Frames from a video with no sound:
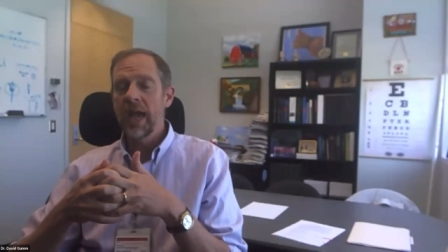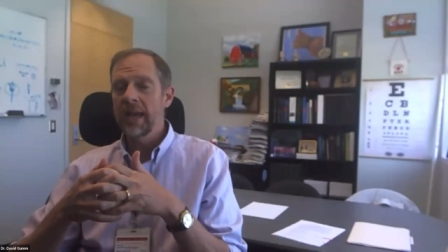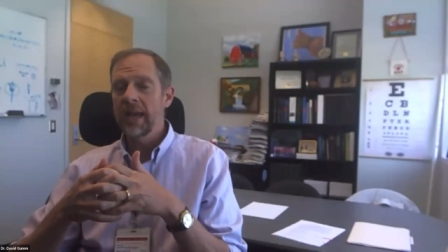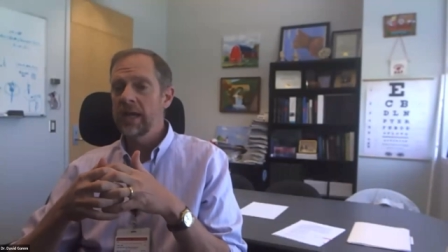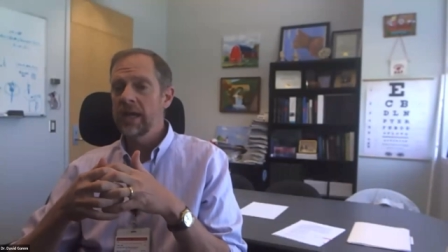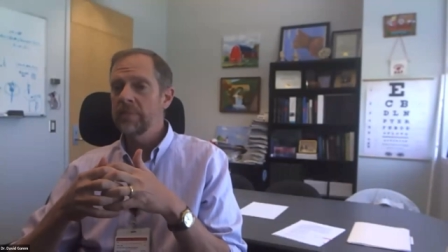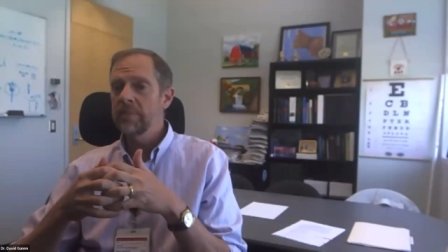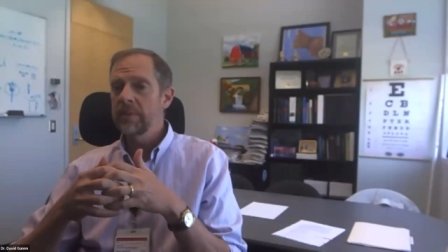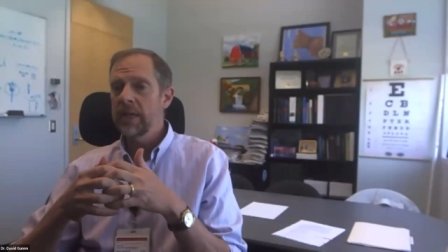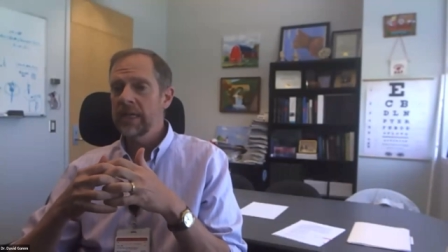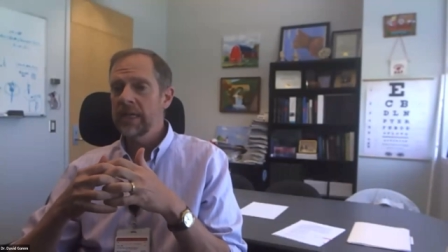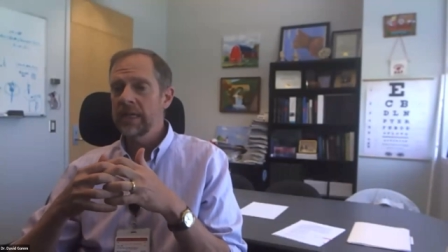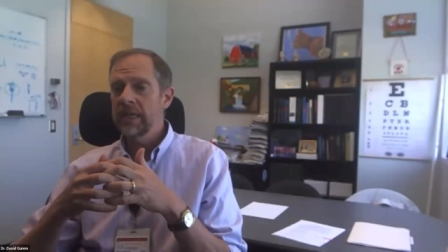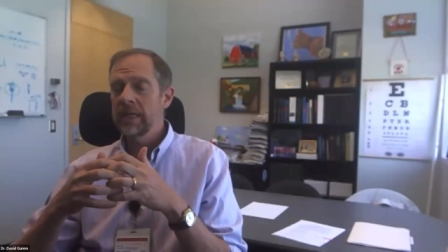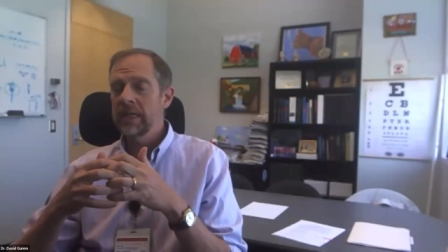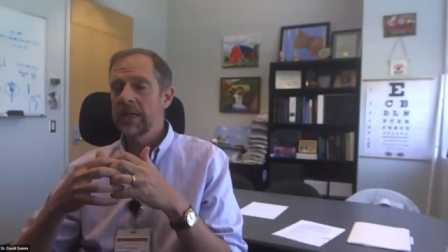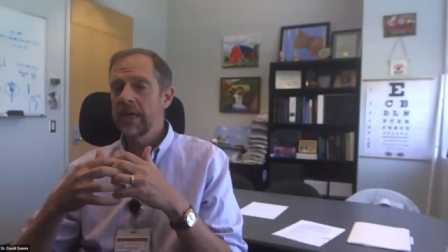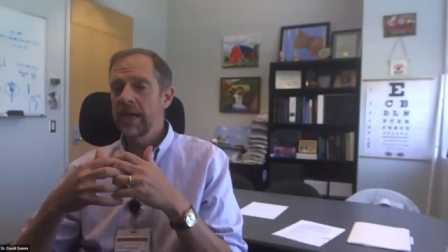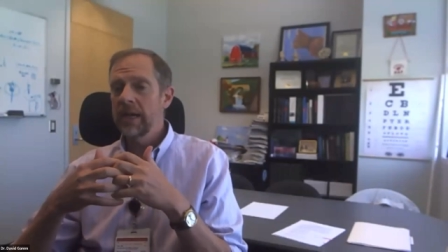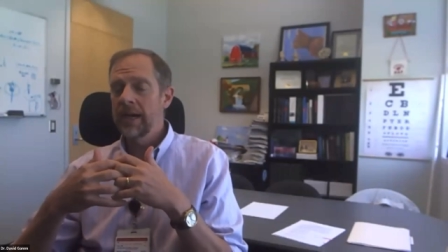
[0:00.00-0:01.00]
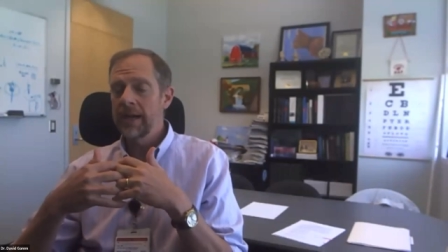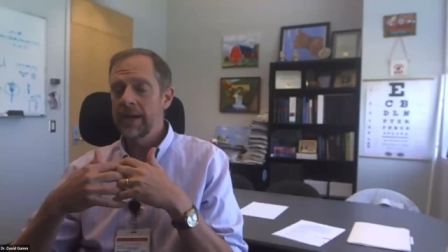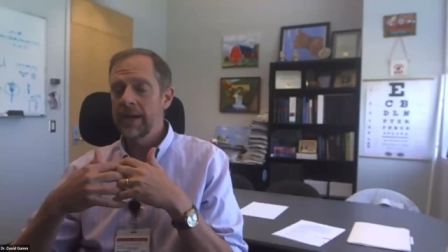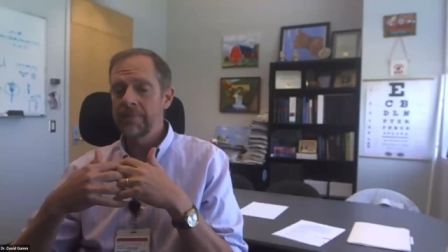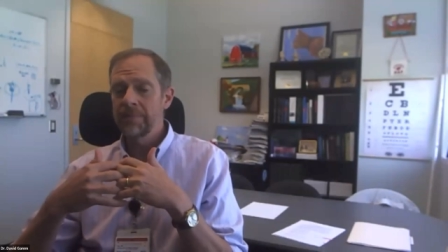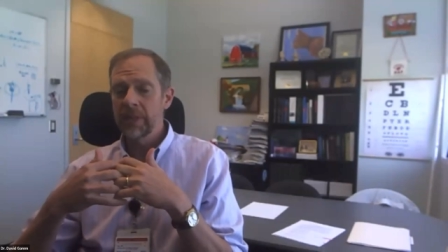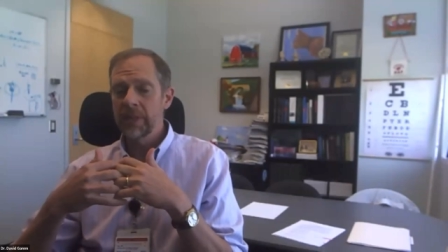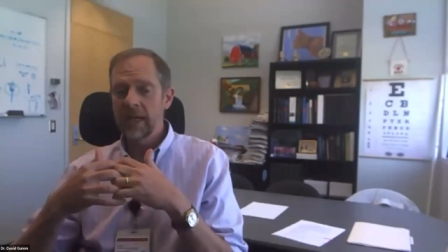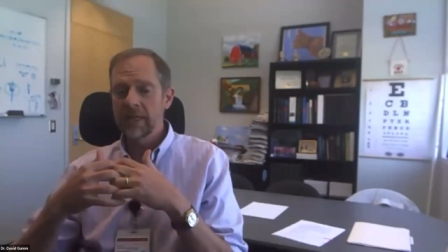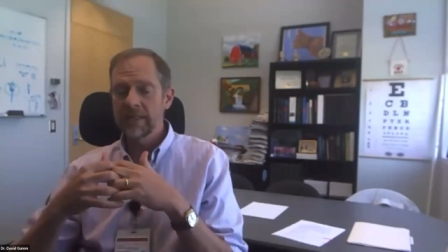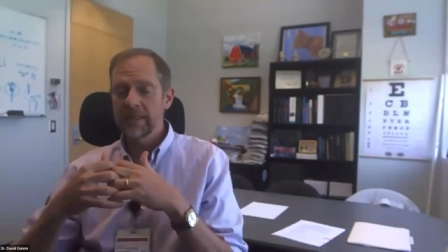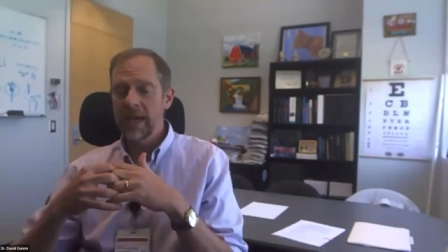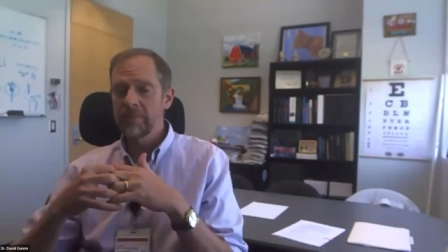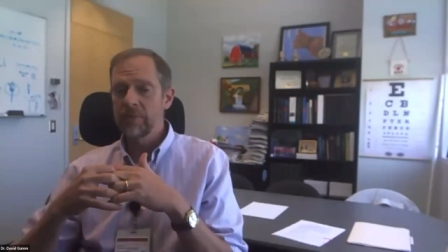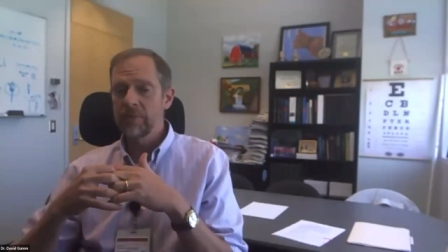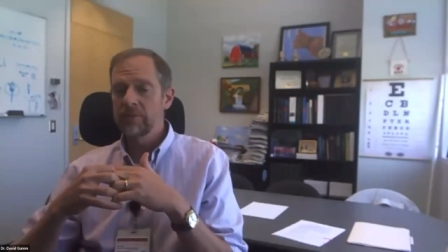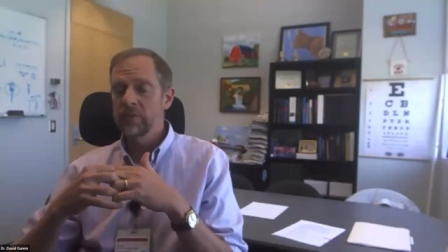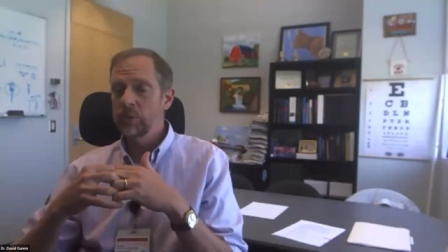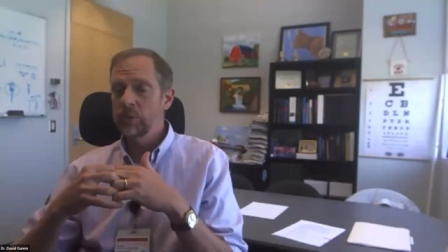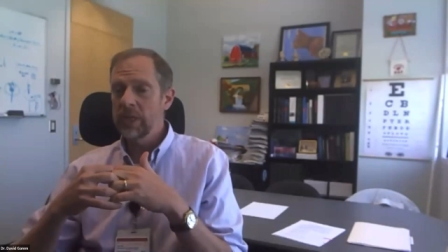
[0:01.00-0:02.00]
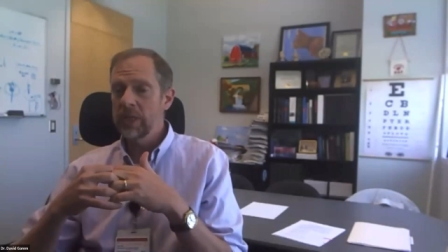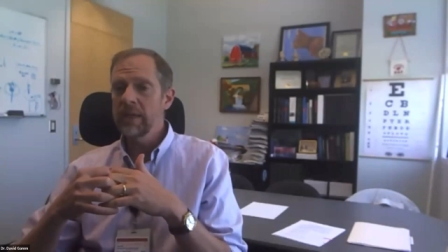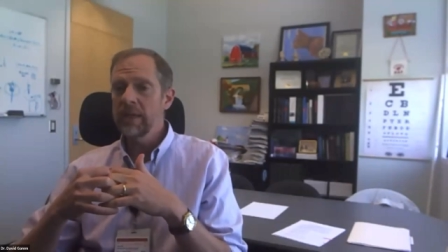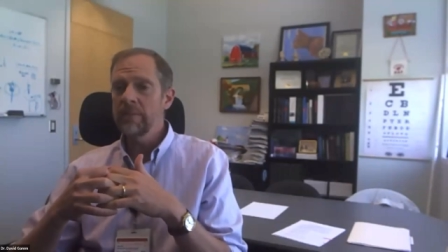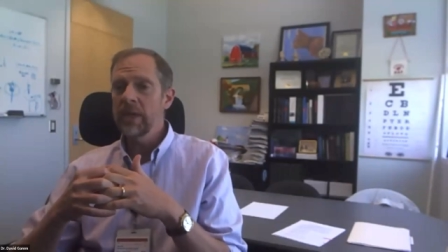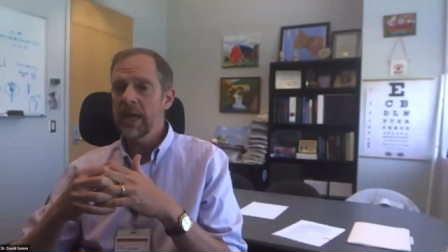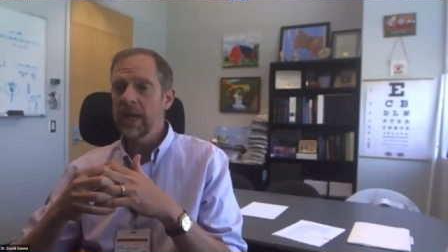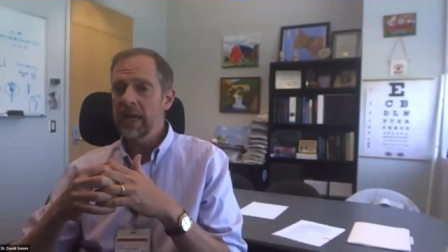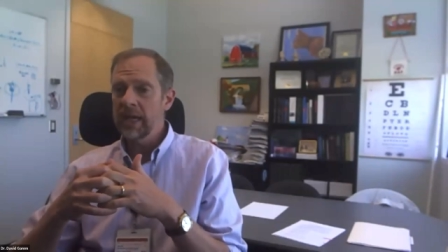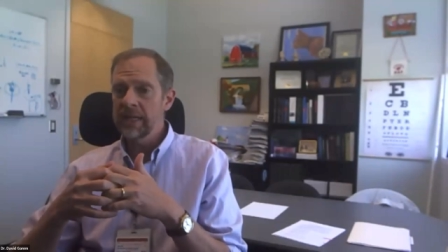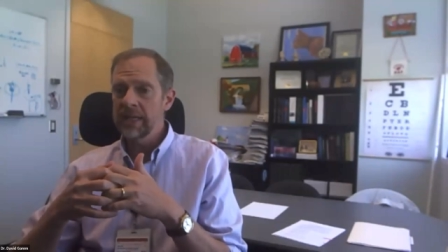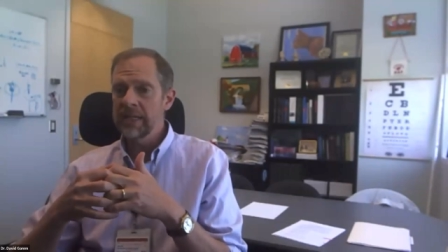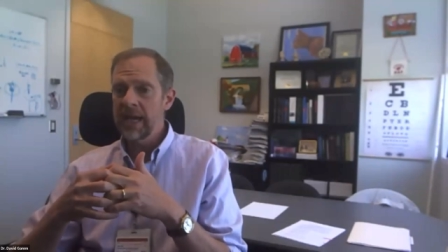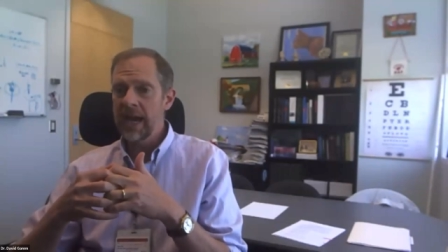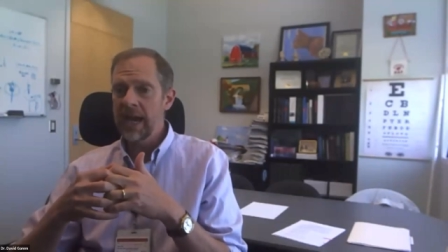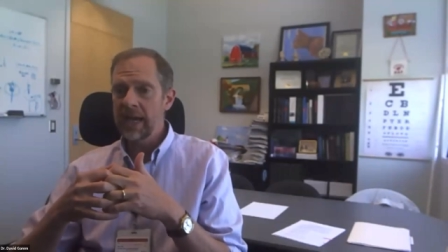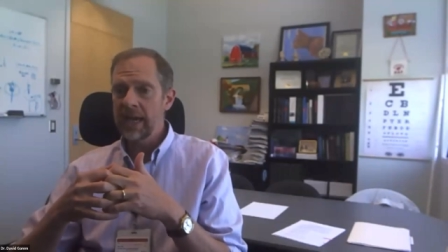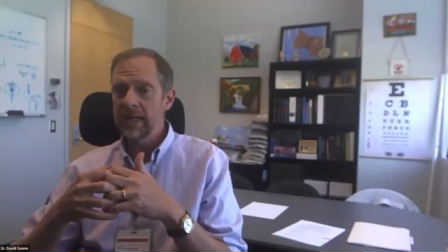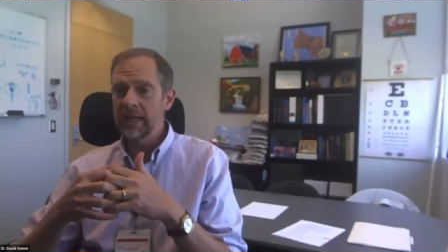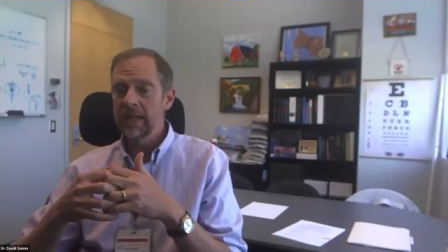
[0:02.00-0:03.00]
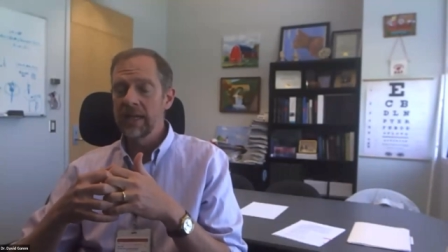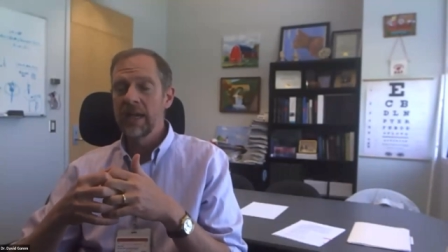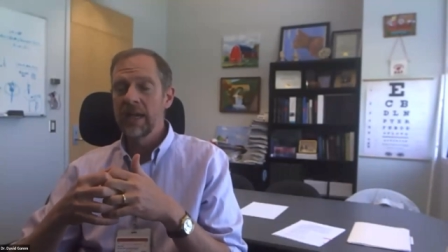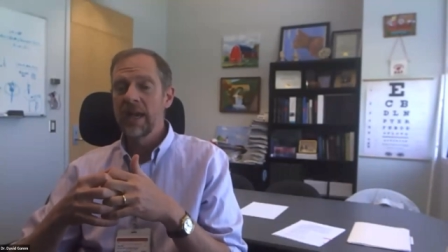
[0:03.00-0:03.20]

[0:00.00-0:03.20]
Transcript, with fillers: ended up getting um, a type of leukemia and died.